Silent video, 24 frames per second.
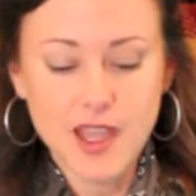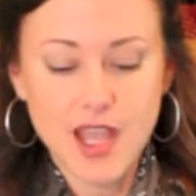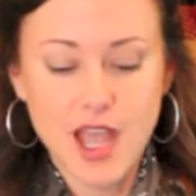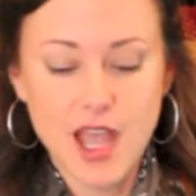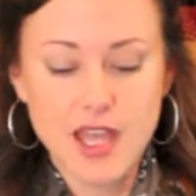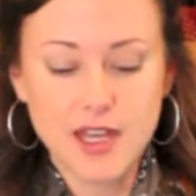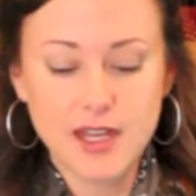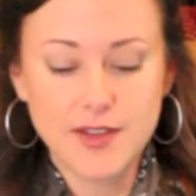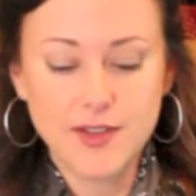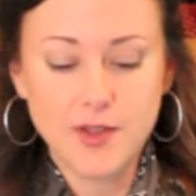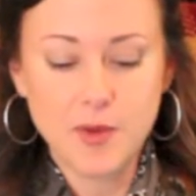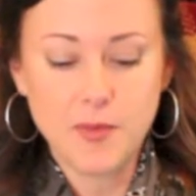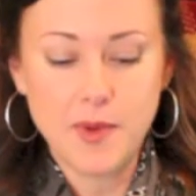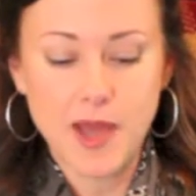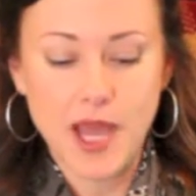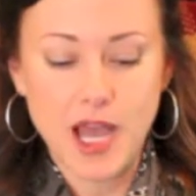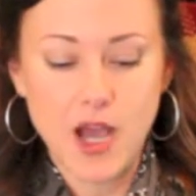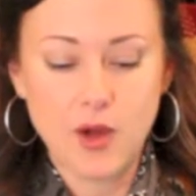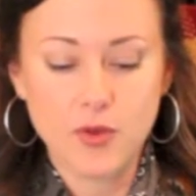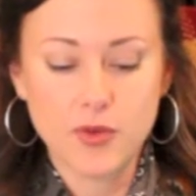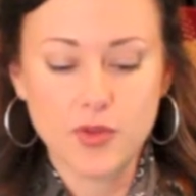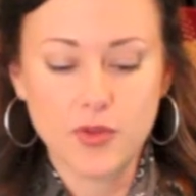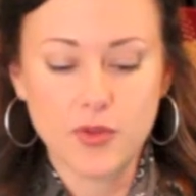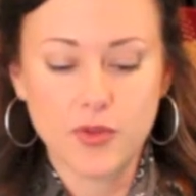and is
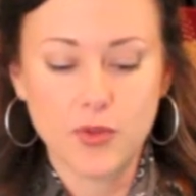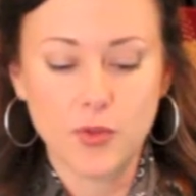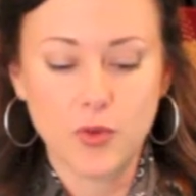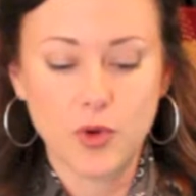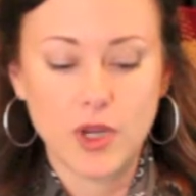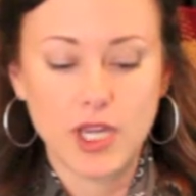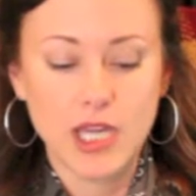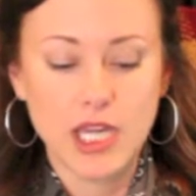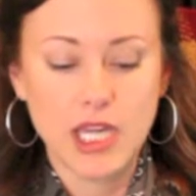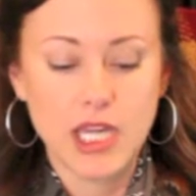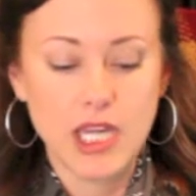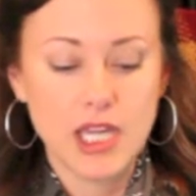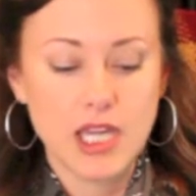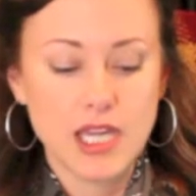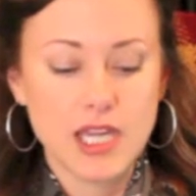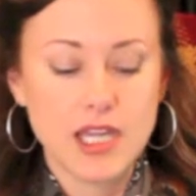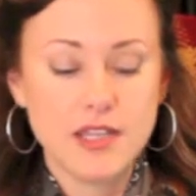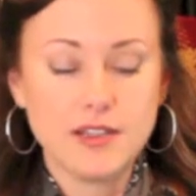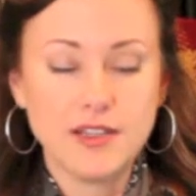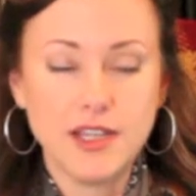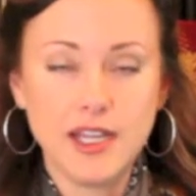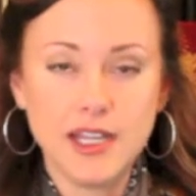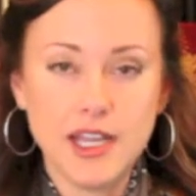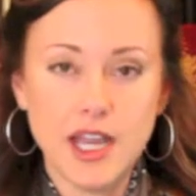about 3
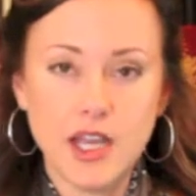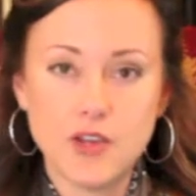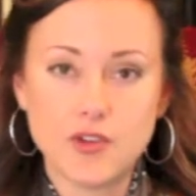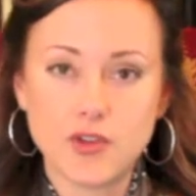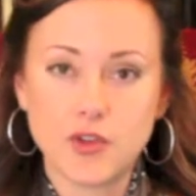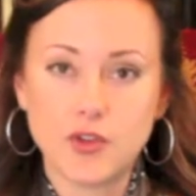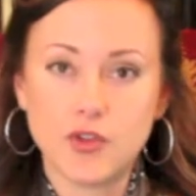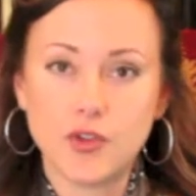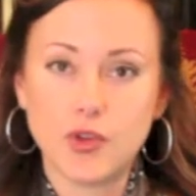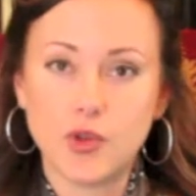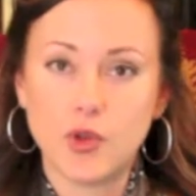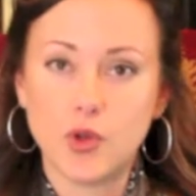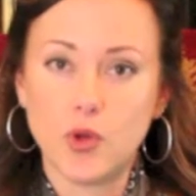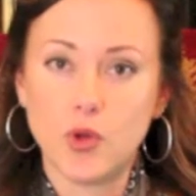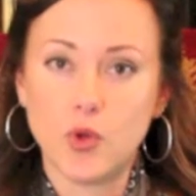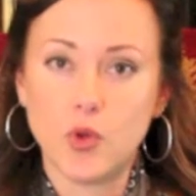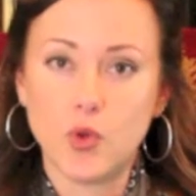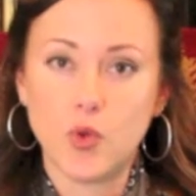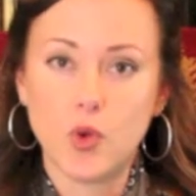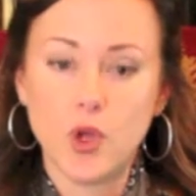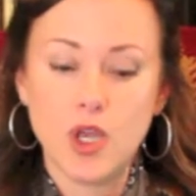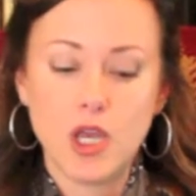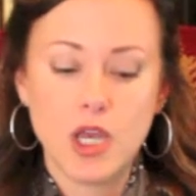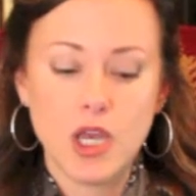teenagers
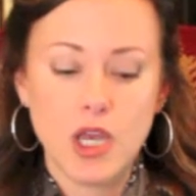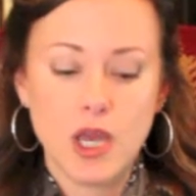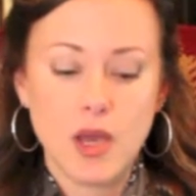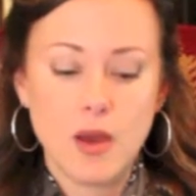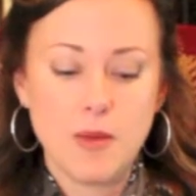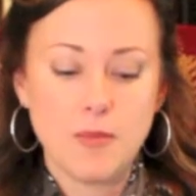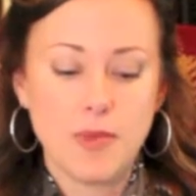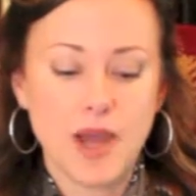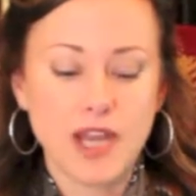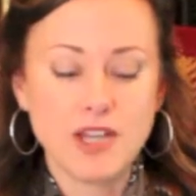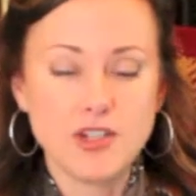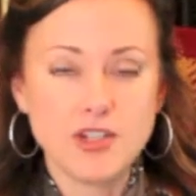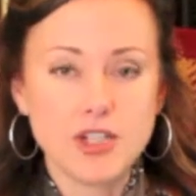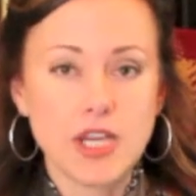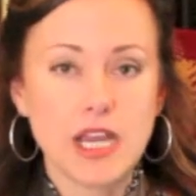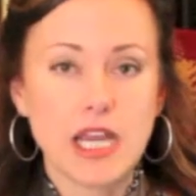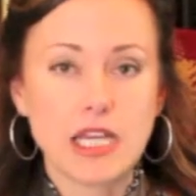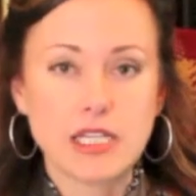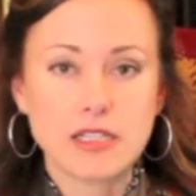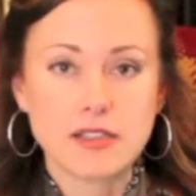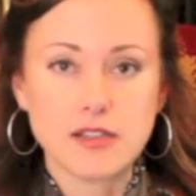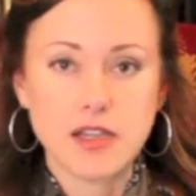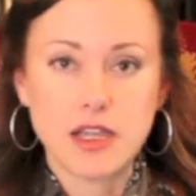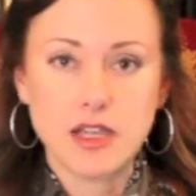who by
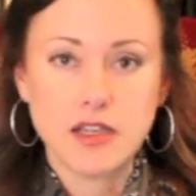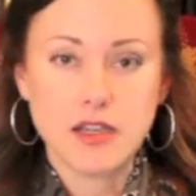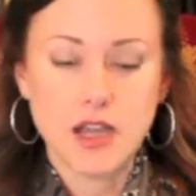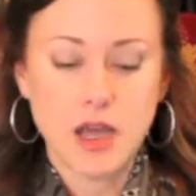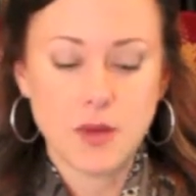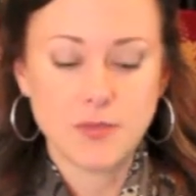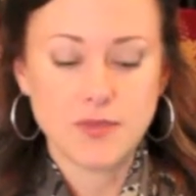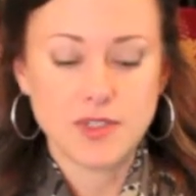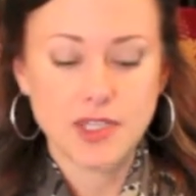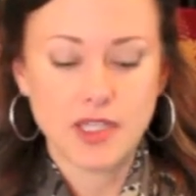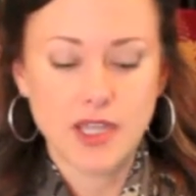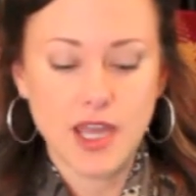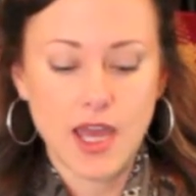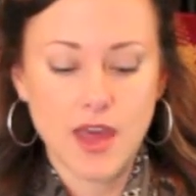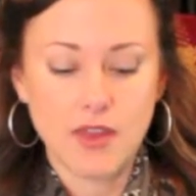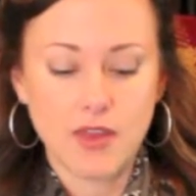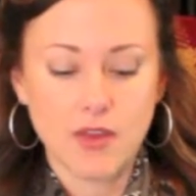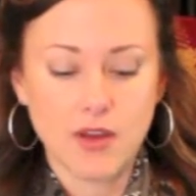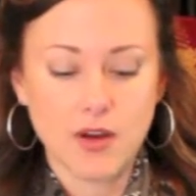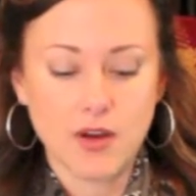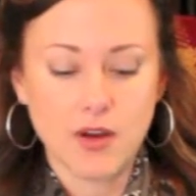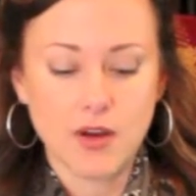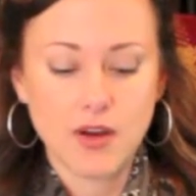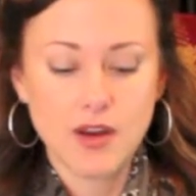chance end up
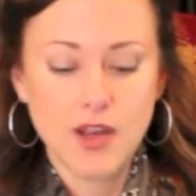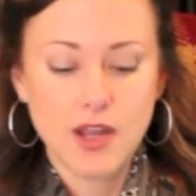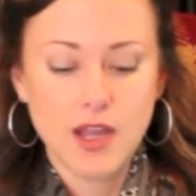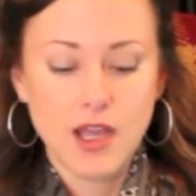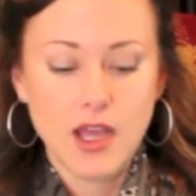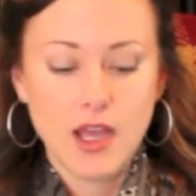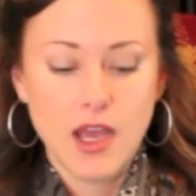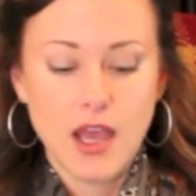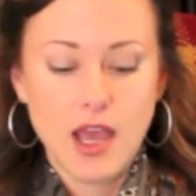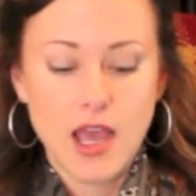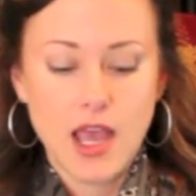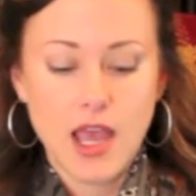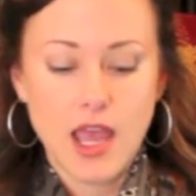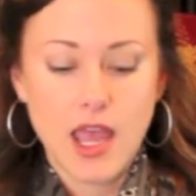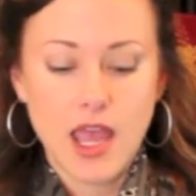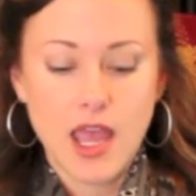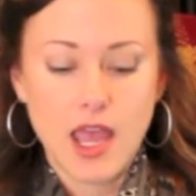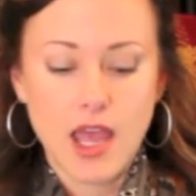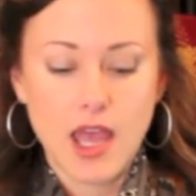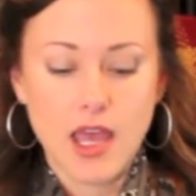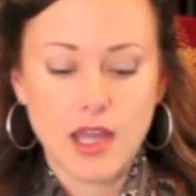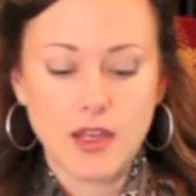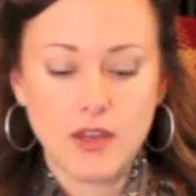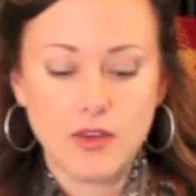together
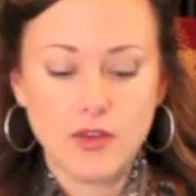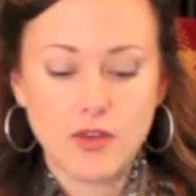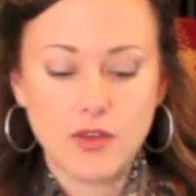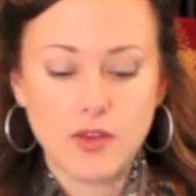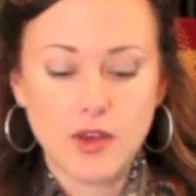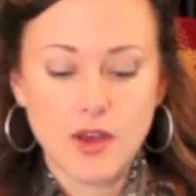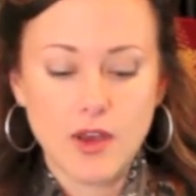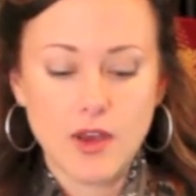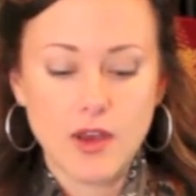and